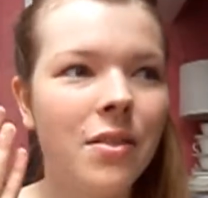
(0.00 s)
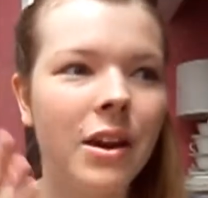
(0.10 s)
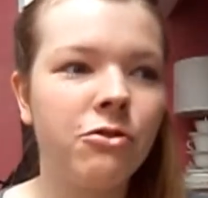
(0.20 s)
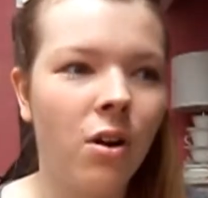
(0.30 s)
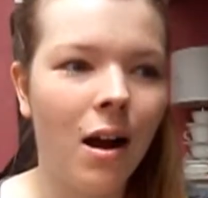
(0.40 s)
they
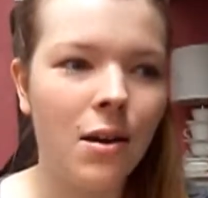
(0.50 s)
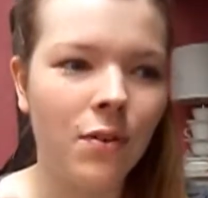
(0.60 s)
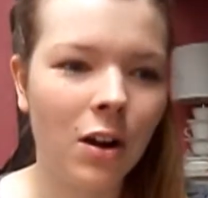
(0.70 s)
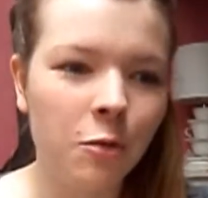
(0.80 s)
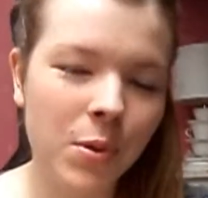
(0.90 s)
drive a
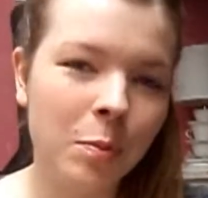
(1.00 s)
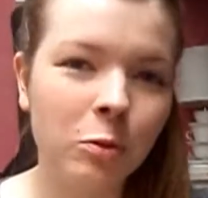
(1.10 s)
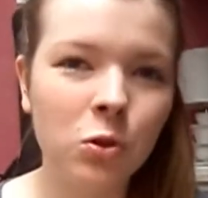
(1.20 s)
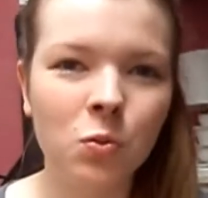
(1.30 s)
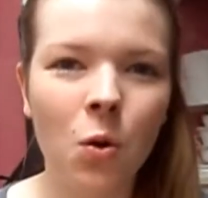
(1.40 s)
lot of people
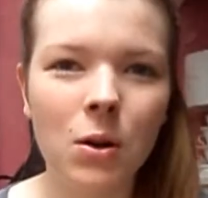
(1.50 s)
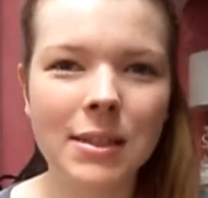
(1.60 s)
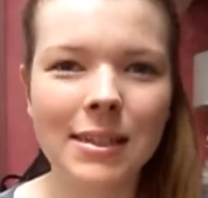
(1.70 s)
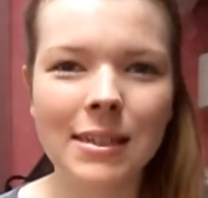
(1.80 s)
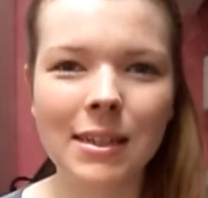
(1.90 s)
towards
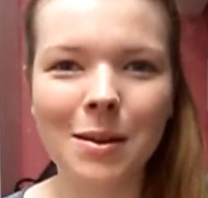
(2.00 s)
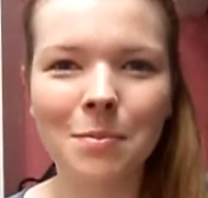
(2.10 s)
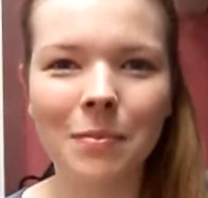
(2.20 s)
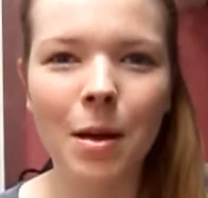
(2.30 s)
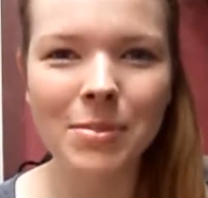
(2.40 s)

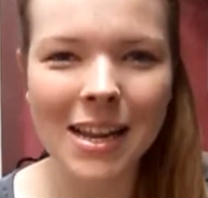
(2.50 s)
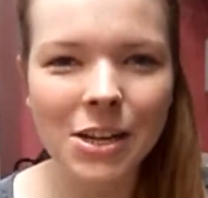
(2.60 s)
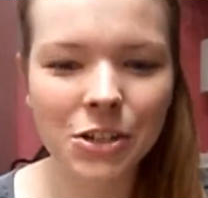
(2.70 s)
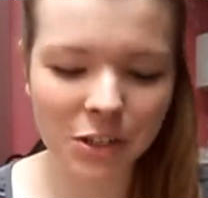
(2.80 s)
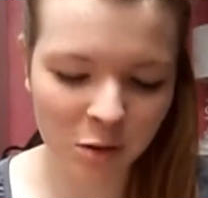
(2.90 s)

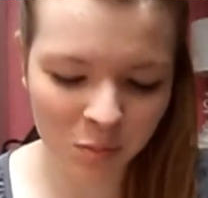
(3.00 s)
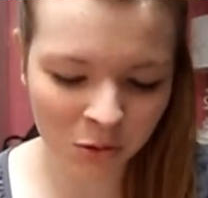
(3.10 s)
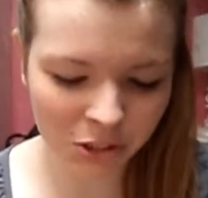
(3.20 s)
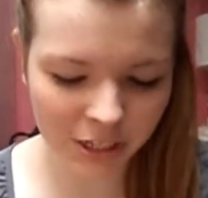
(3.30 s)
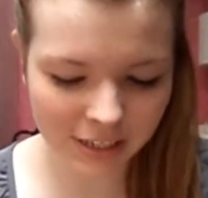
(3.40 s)
obsessions and
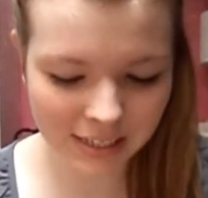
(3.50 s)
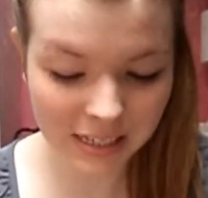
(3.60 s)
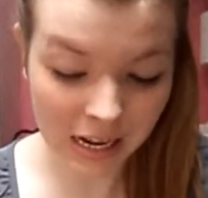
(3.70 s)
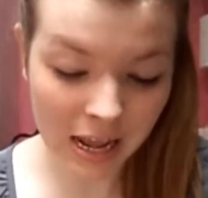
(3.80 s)
compulsions.